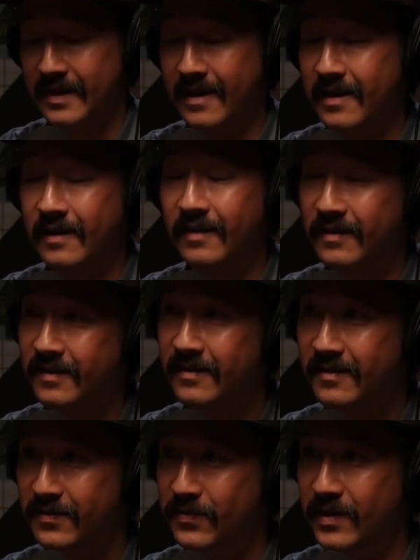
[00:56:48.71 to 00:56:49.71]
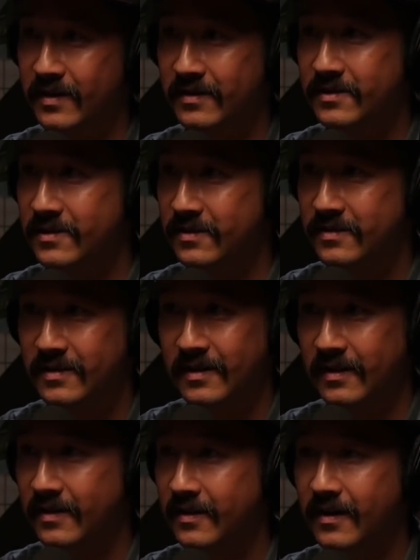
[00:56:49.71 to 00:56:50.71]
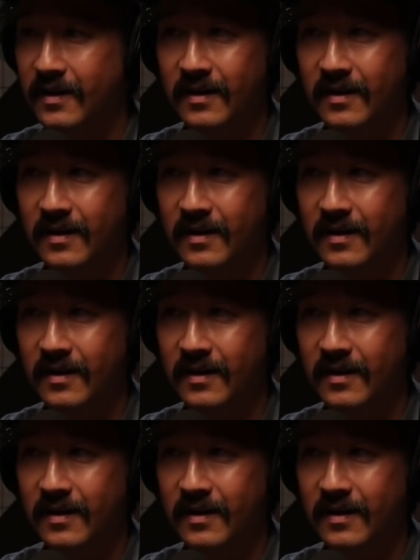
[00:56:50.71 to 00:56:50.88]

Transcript: thing where it's just like.